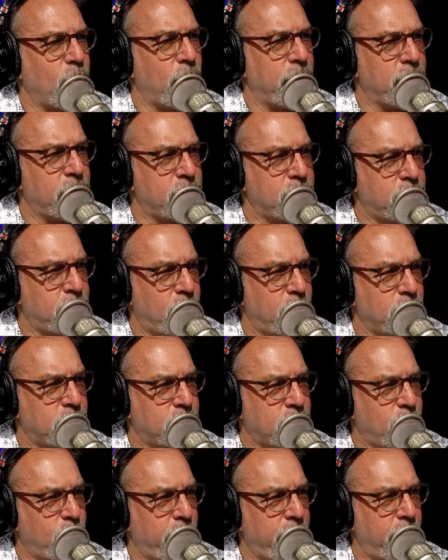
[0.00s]
wheels don't
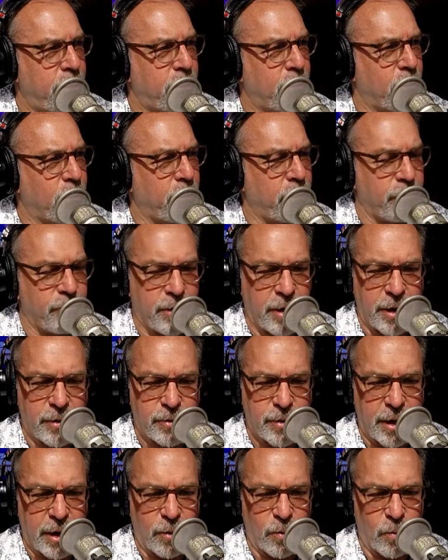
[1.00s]
squeak or you've
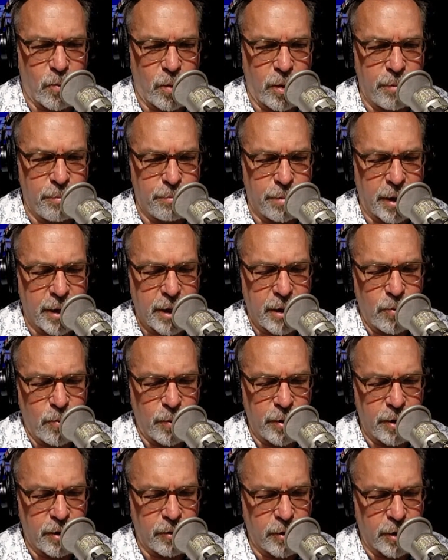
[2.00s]
got that one buggy
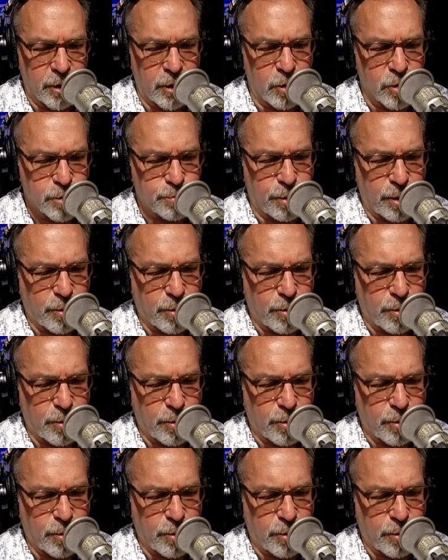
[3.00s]
wheel that goes